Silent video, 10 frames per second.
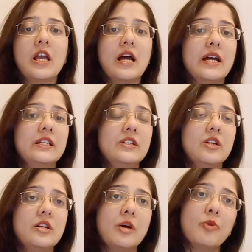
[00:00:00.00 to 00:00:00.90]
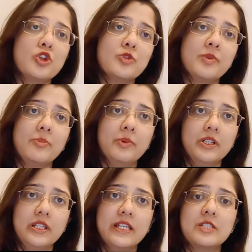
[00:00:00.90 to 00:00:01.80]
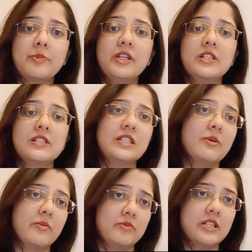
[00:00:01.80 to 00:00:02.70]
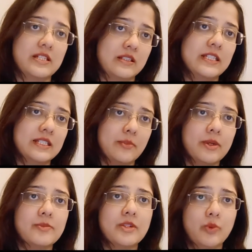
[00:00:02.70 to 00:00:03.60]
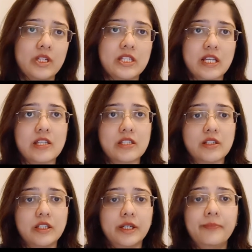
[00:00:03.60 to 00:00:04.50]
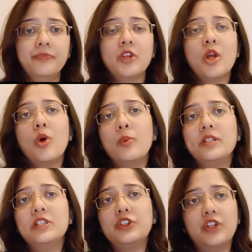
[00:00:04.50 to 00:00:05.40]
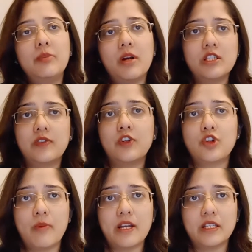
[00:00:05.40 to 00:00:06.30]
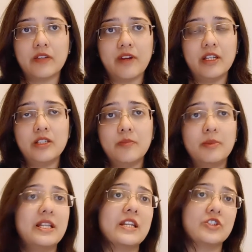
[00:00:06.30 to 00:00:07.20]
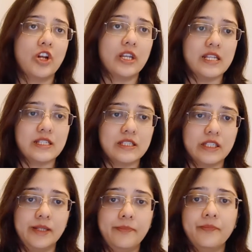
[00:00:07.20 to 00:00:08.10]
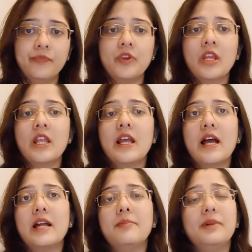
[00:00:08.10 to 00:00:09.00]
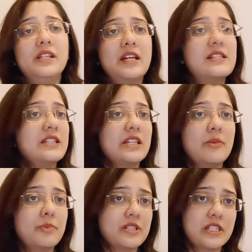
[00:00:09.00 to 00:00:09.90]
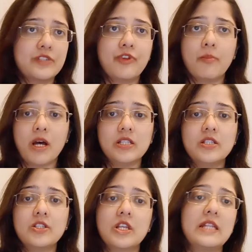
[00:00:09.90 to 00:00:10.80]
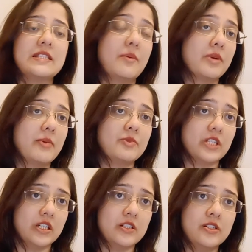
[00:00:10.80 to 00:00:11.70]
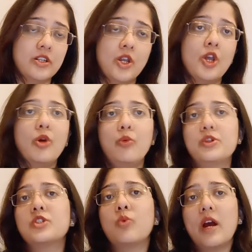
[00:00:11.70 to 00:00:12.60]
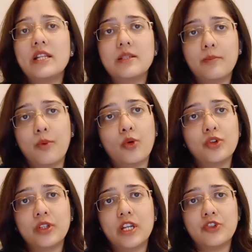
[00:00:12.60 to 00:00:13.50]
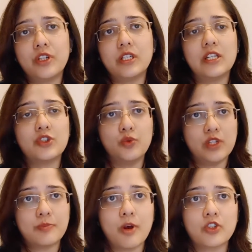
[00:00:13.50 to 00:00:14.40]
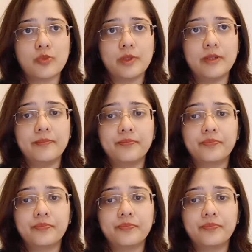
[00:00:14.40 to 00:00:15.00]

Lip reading: And now, most people experience these symptoms that we discussed earlier within 3 months of the traumatic event, but that is not necessary. And PTSD can persist for months and sometimes years, which is why it's important to get treated as soon as possible.